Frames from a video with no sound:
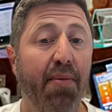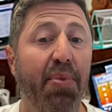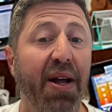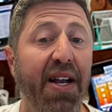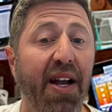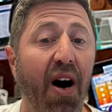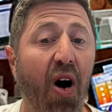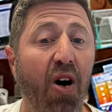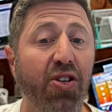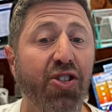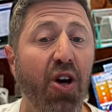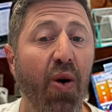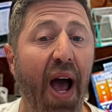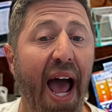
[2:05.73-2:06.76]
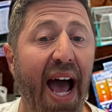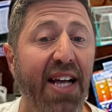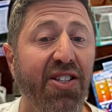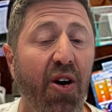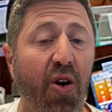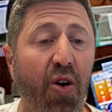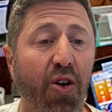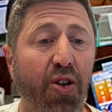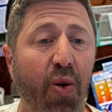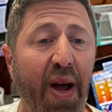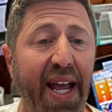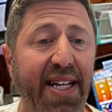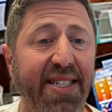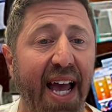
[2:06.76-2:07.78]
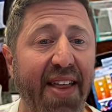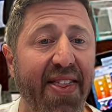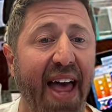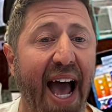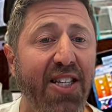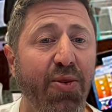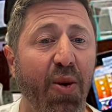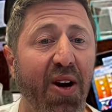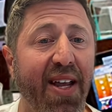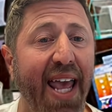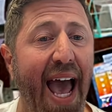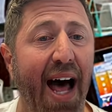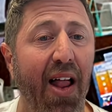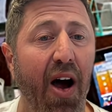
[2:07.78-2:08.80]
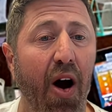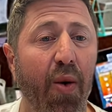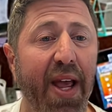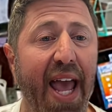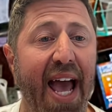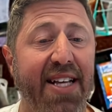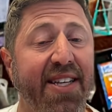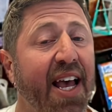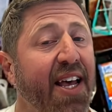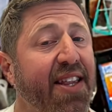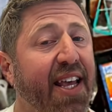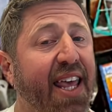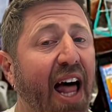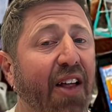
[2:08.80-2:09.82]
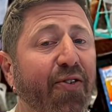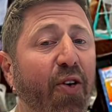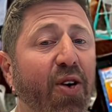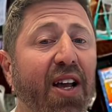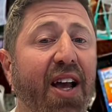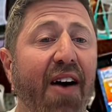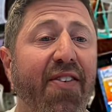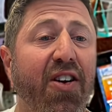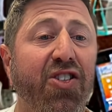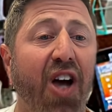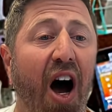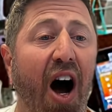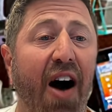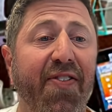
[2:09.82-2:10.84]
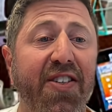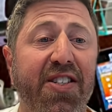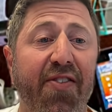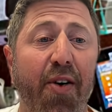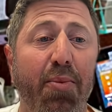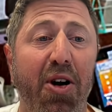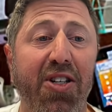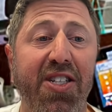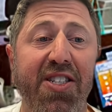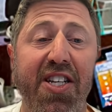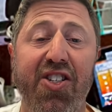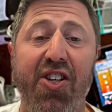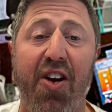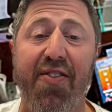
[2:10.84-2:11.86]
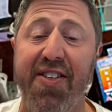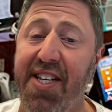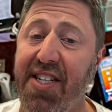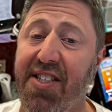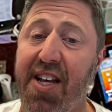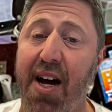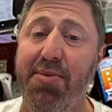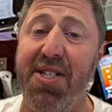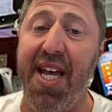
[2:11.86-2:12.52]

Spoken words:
But it also has earthquakes, and that's where CalOES, the California Governor's Office of Emergency Services, comes